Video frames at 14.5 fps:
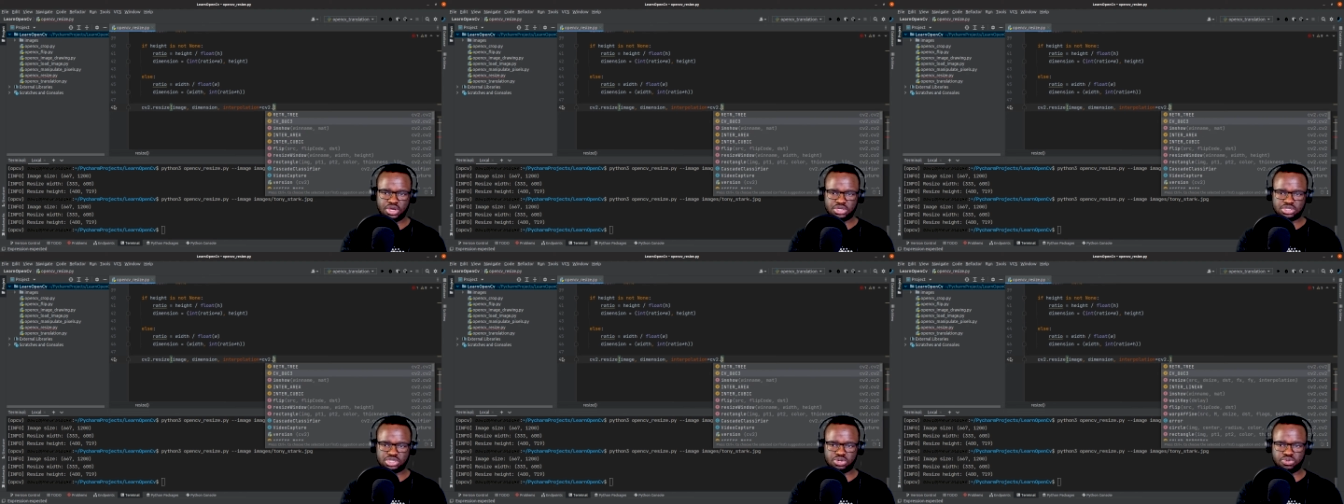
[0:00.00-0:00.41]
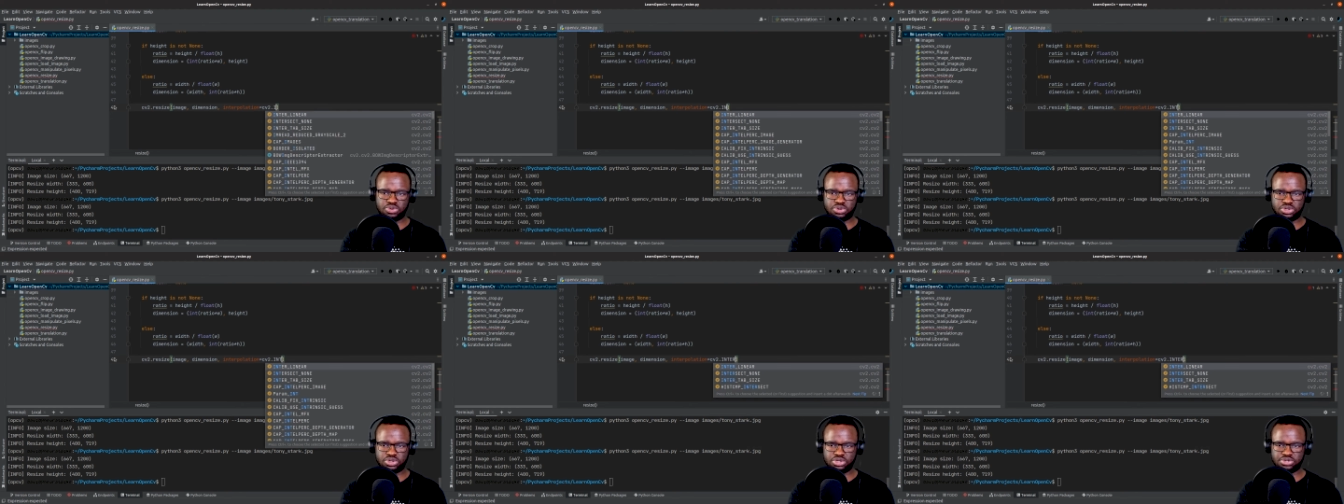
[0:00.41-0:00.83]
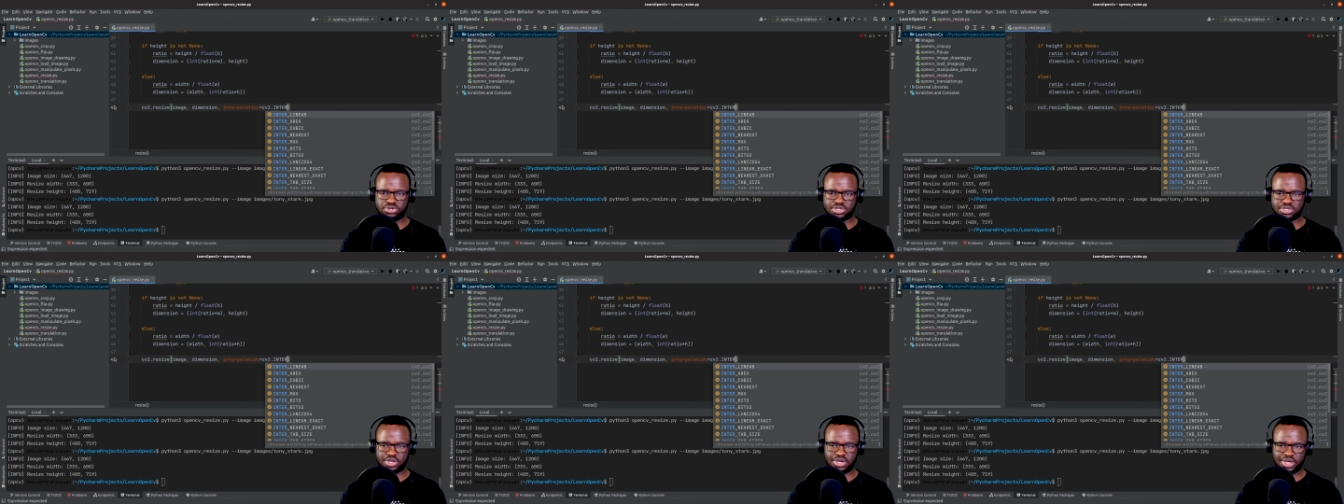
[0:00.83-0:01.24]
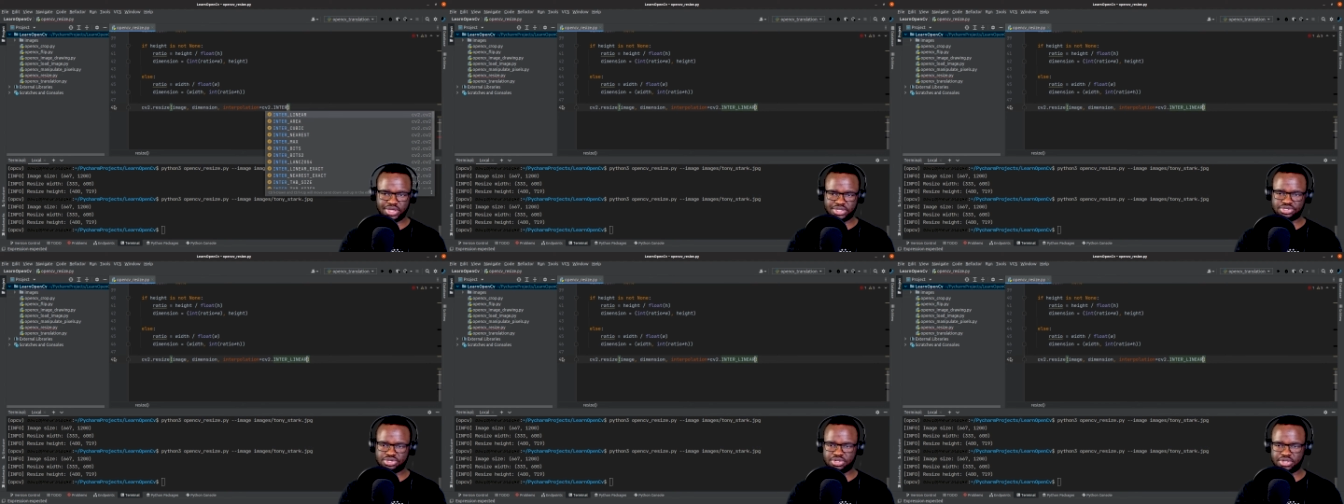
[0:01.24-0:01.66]
So we'll use the
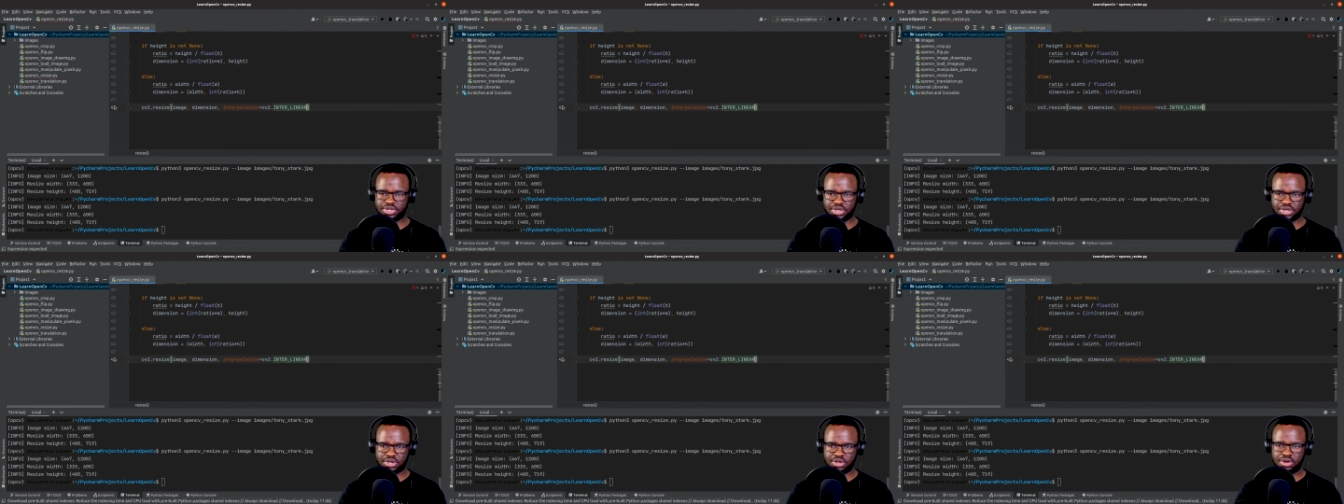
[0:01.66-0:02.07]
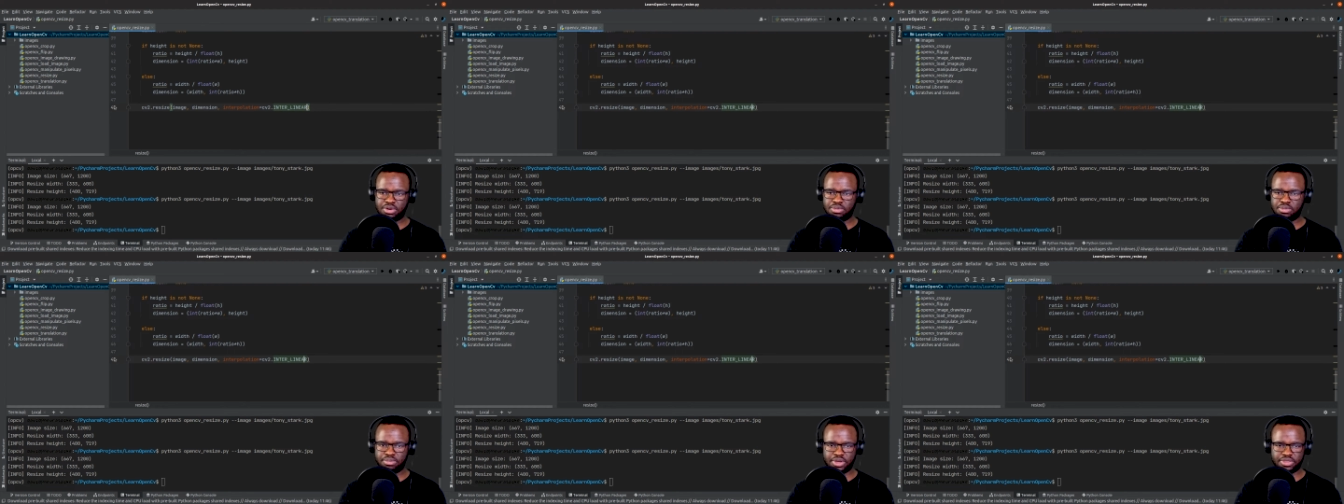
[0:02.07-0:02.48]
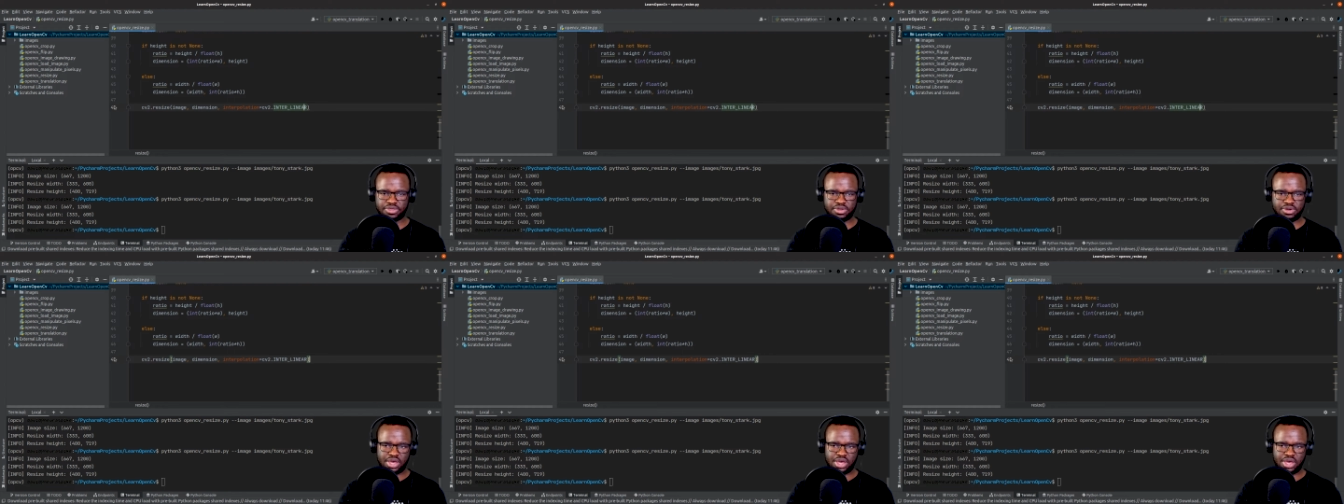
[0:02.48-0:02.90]
interlinear method.